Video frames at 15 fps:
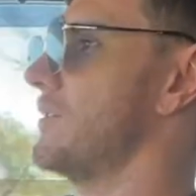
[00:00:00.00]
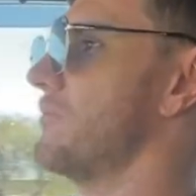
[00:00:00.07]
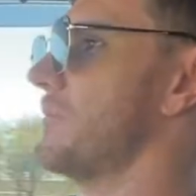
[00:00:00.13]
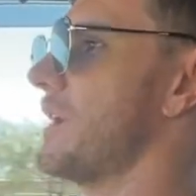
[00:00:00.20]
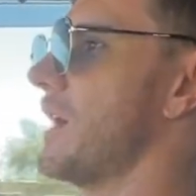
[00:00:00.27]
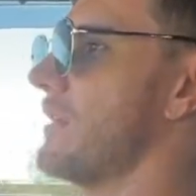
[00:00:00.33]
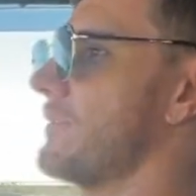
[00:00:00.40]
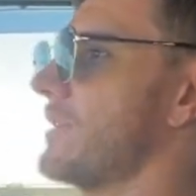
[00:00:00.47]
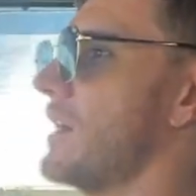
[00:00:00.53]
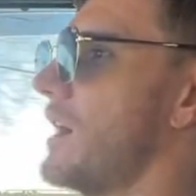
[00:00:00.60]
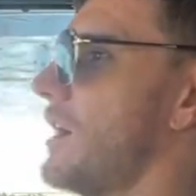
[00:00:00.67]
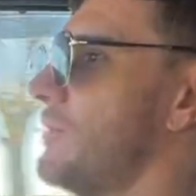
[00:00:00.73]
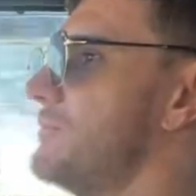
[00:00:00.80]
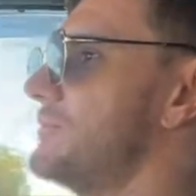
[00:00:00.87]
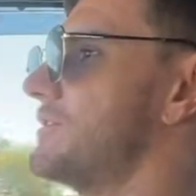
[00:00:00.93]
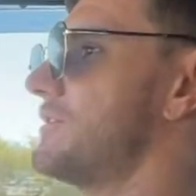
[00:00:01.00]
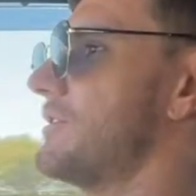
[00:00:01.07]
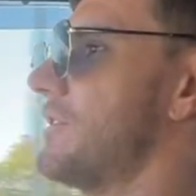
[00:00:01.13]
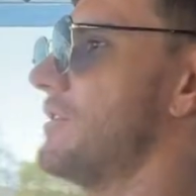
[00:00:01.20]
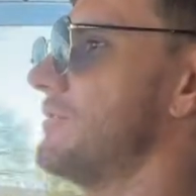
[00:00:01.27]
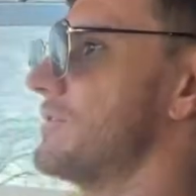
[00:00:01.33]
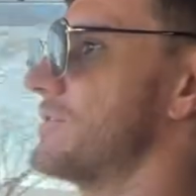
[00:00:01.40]
at the hubs
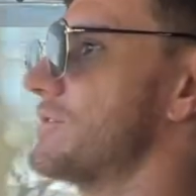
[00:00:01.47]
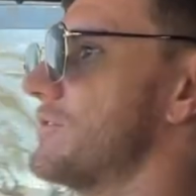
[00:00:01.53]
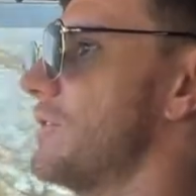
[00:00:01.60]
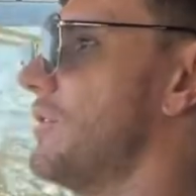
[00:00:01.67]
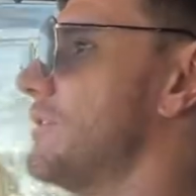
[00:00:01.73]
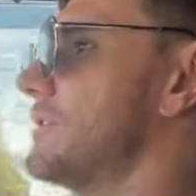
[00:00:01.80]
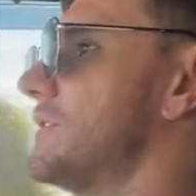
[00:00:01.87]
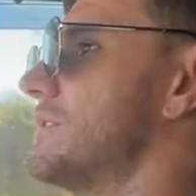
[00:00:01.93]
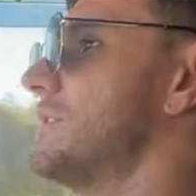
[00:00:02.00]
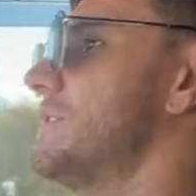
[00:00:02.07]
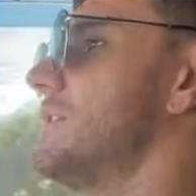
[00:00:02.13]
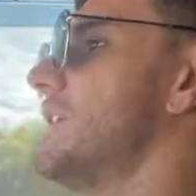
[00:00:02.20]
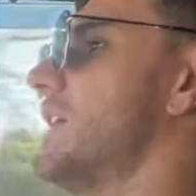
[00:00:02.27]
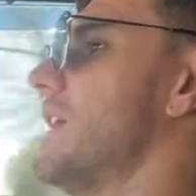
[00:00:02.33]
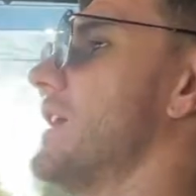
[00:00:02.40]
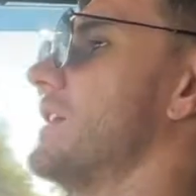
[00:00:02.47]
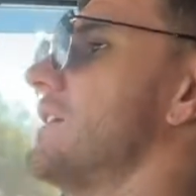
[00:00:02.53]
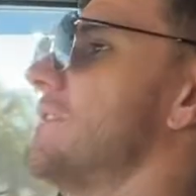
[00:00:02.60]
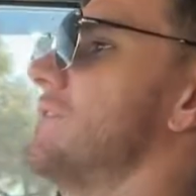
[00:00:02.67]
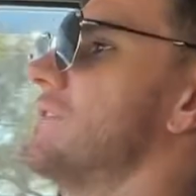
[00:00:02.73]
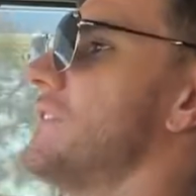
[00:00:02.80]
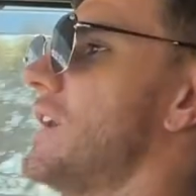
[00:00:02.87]
over stock,
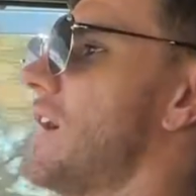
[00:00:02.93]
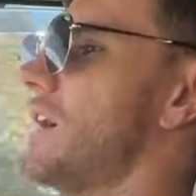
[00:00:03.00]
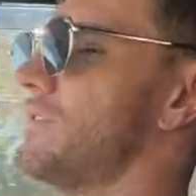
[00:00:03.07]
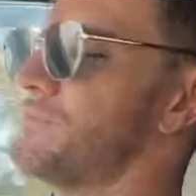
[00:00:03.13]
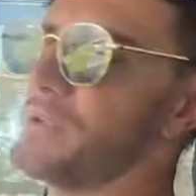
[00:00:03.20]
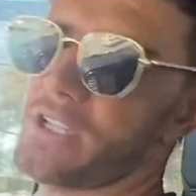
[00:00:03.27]
and